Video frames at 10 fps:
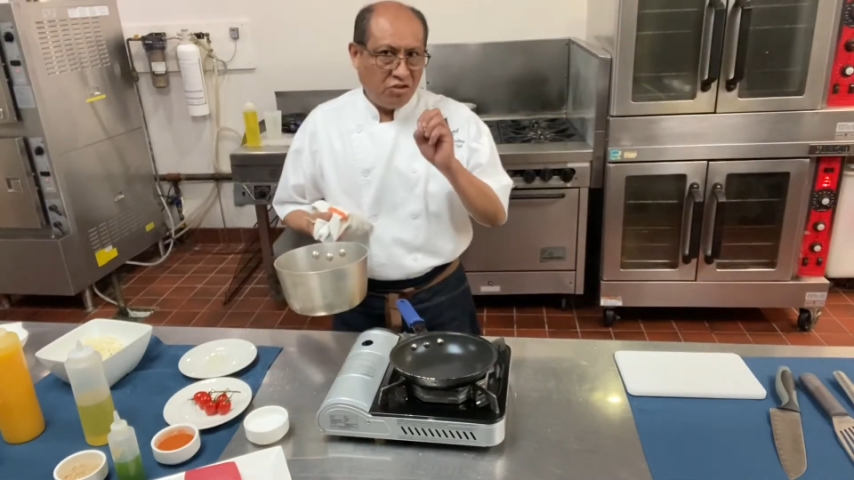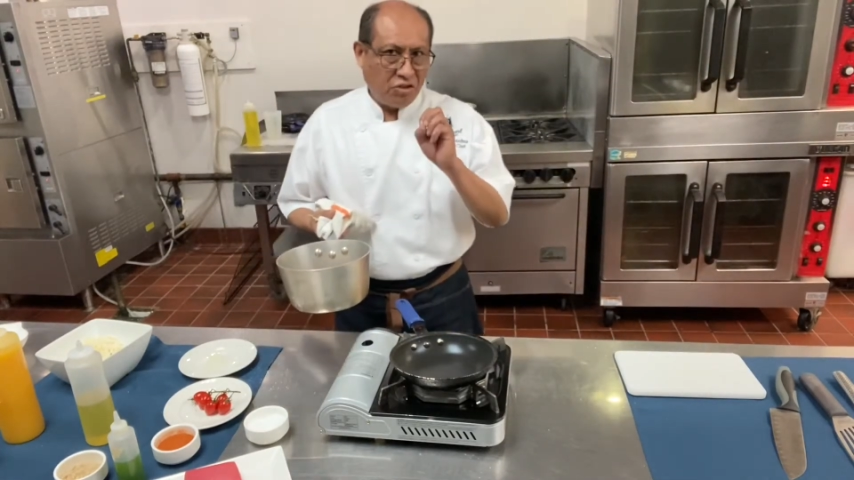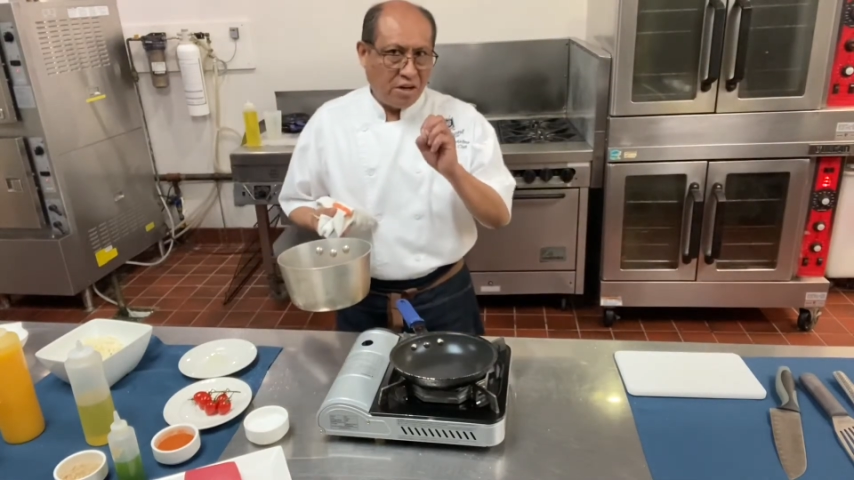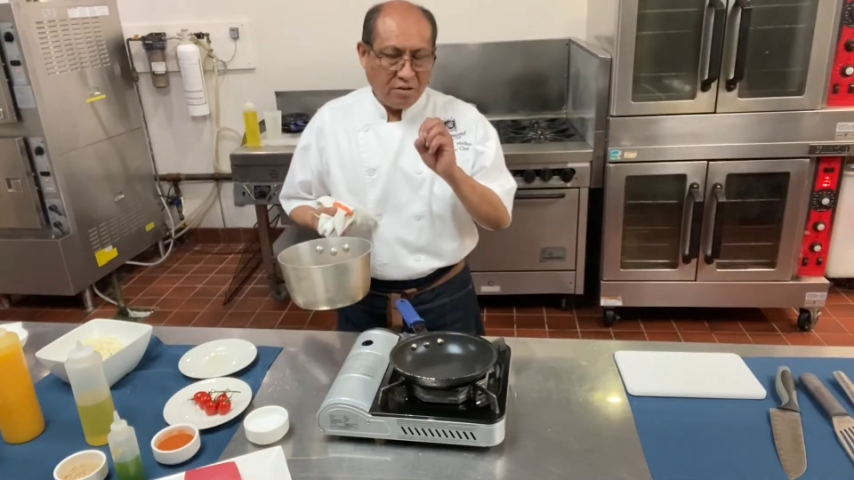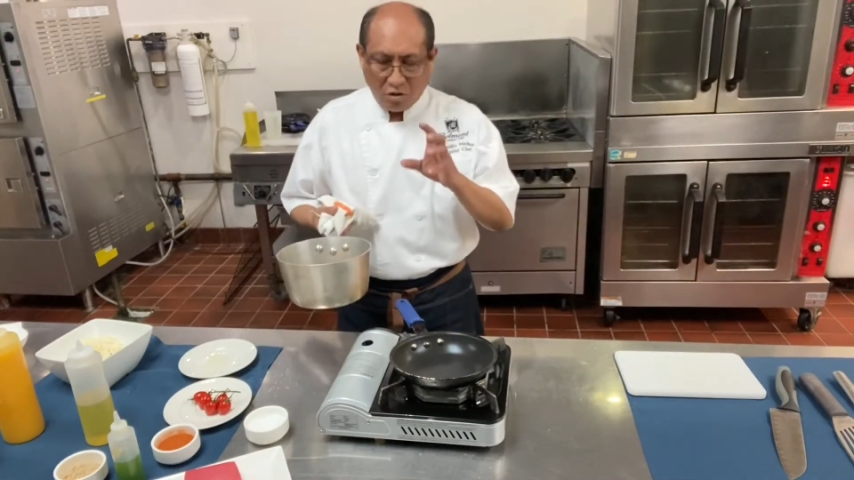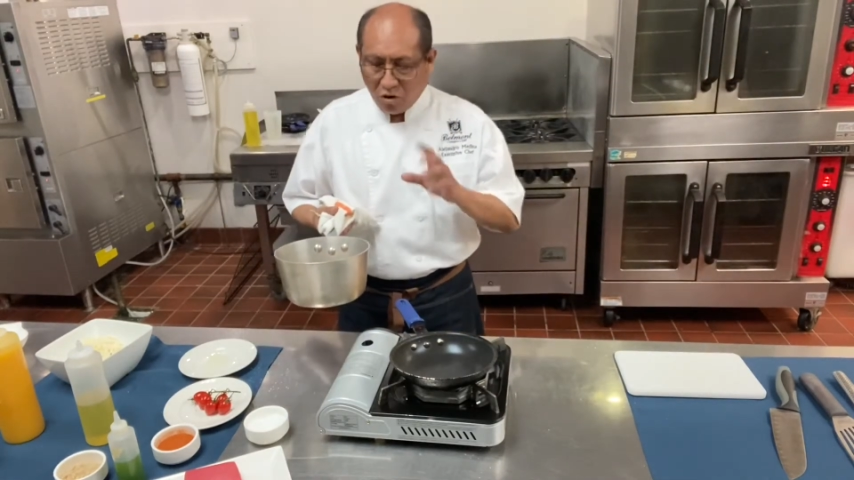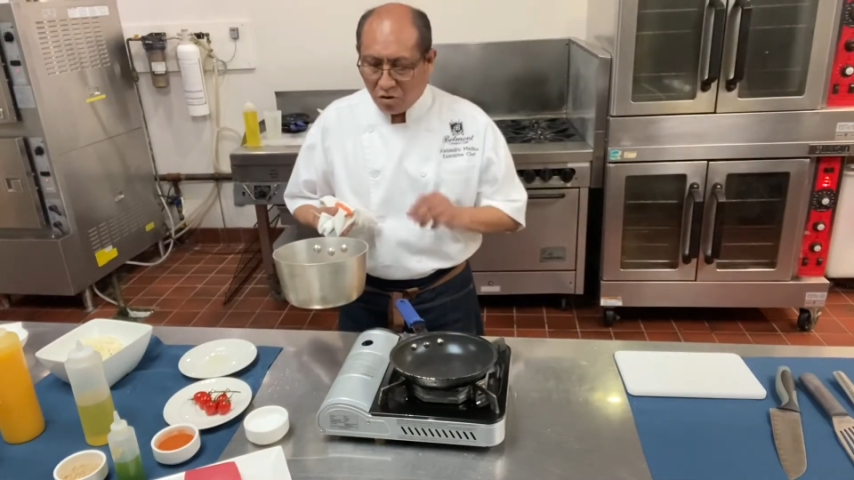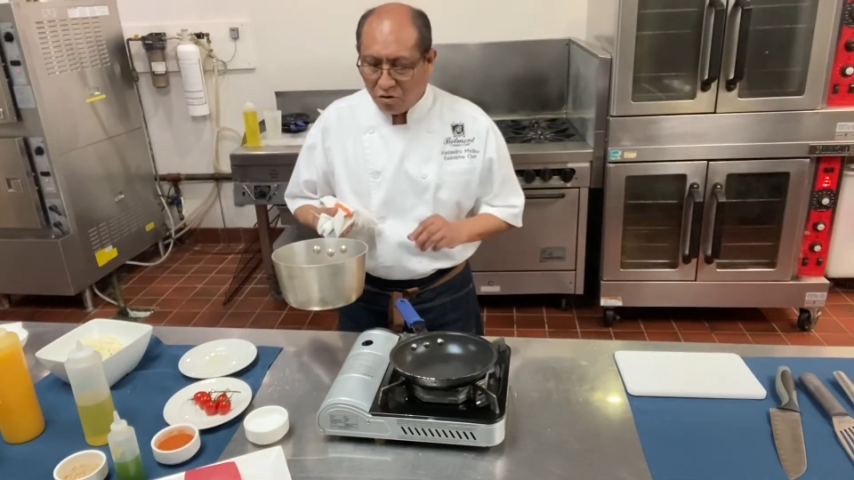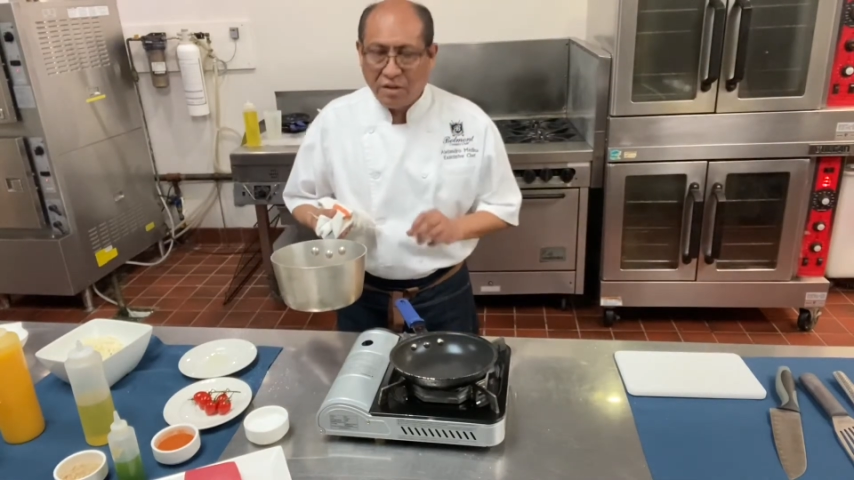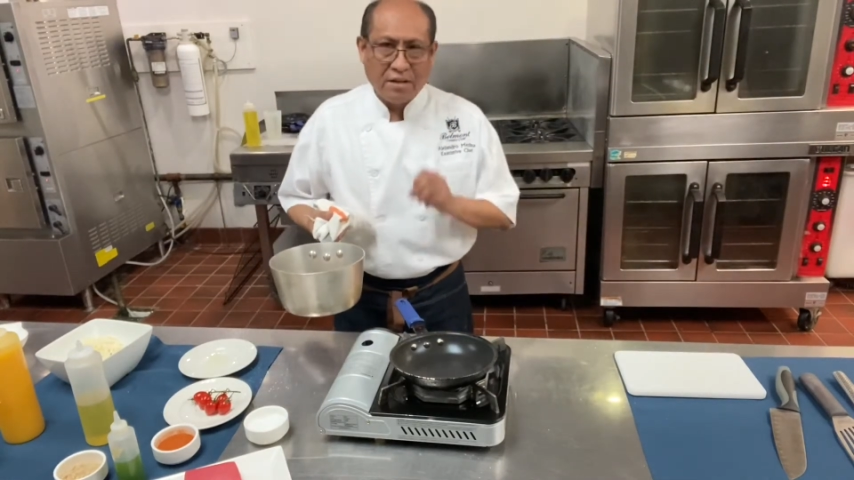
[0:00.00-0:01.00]
sharp
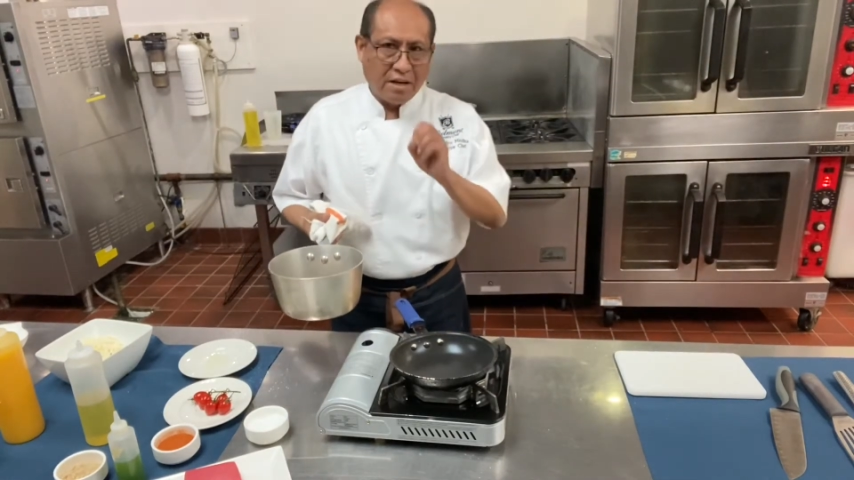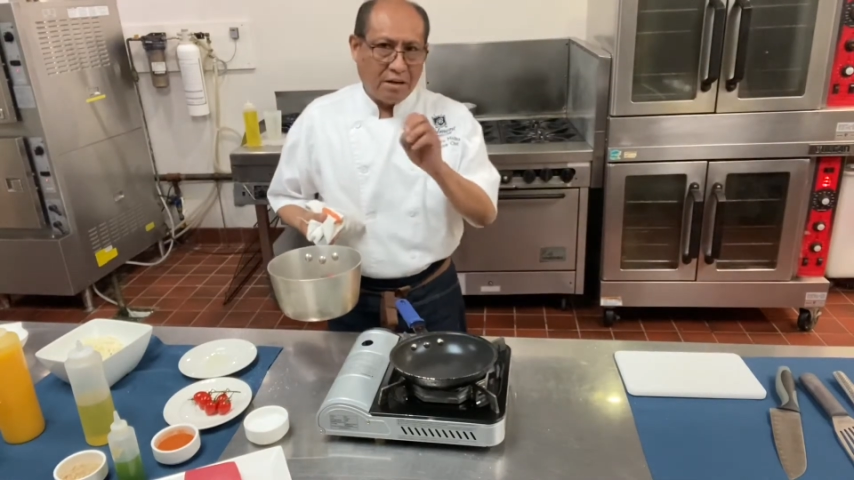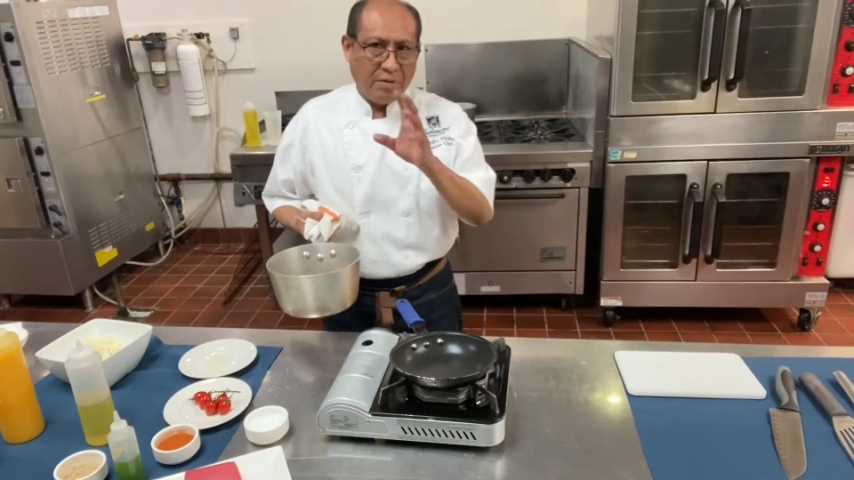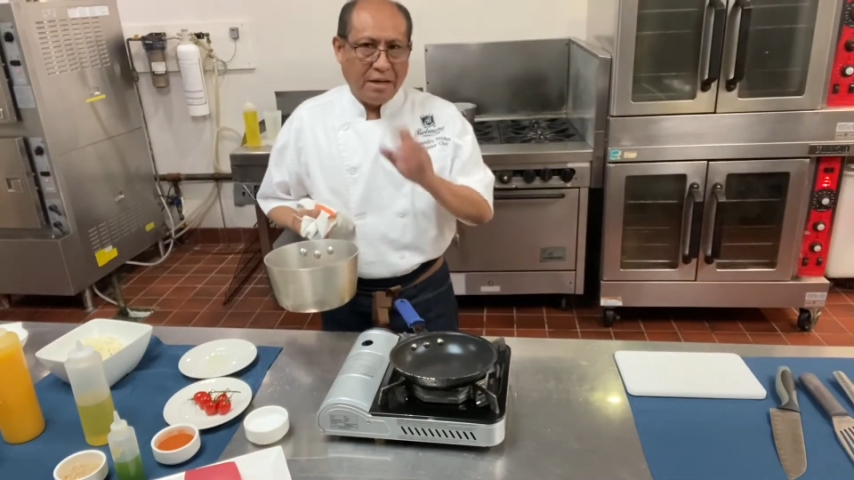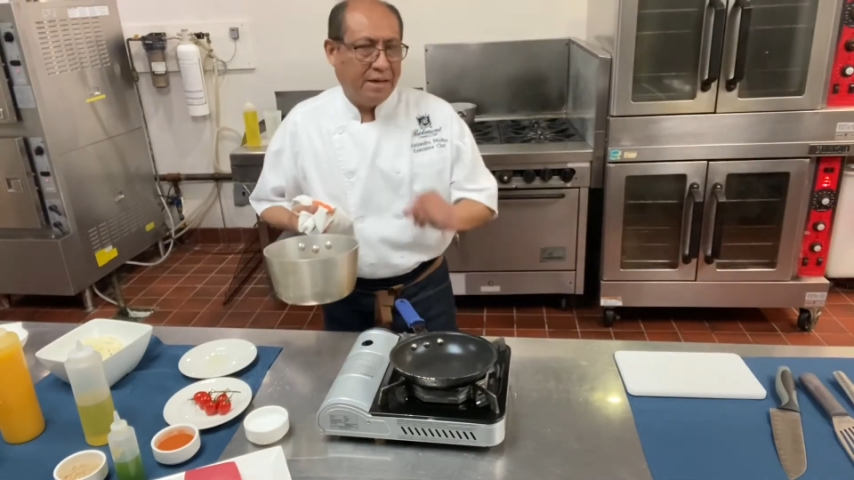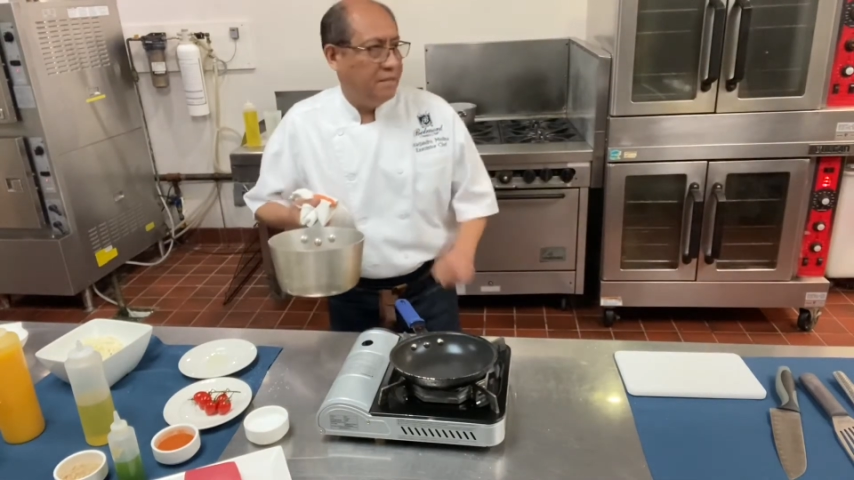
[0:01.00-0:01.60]
color and caramelize.